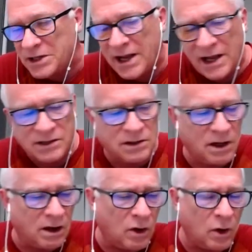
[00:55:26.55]
It has
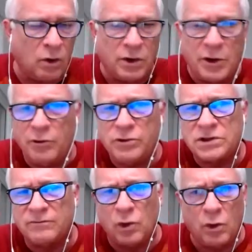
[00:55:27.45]
a whole
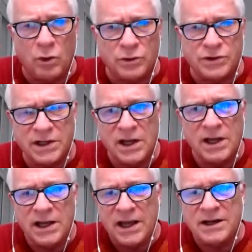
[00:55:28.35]
host of roles
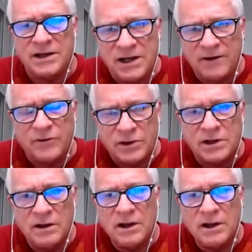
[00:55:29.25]
in different